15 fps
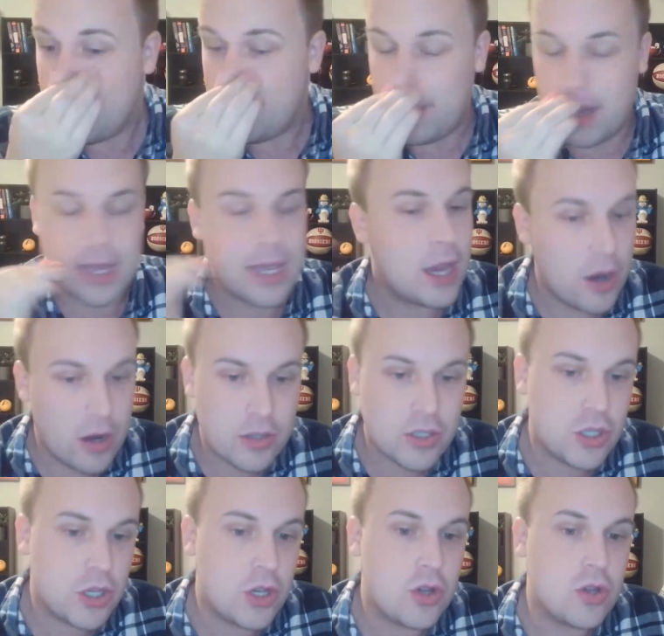Banchero's
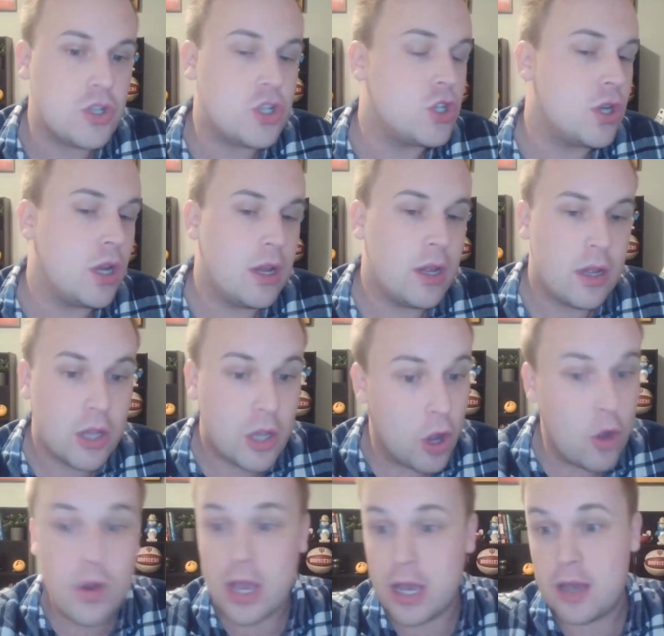huge.
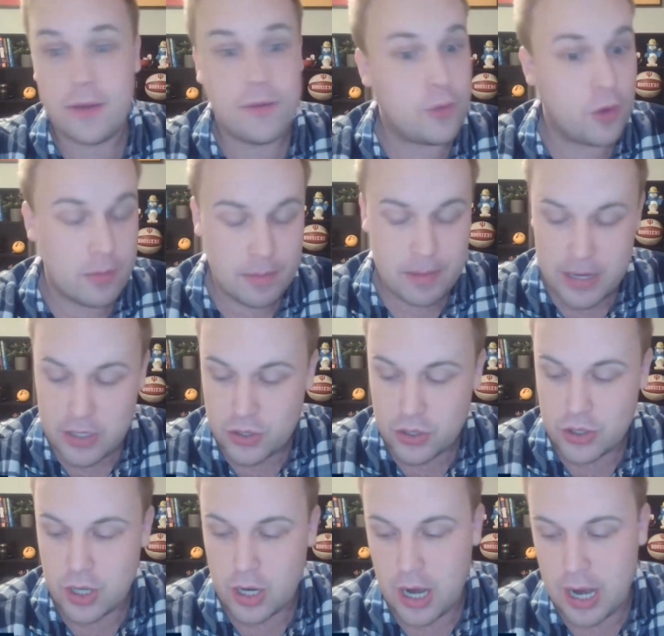Goga, former Pacer,
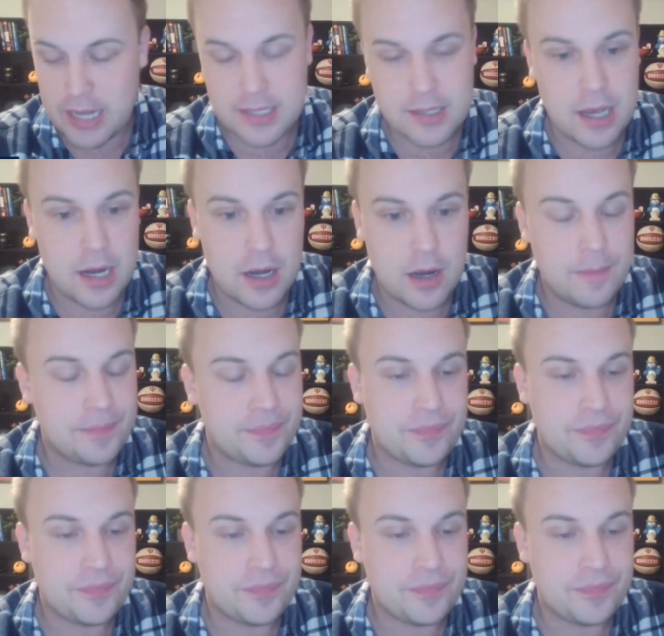started at center.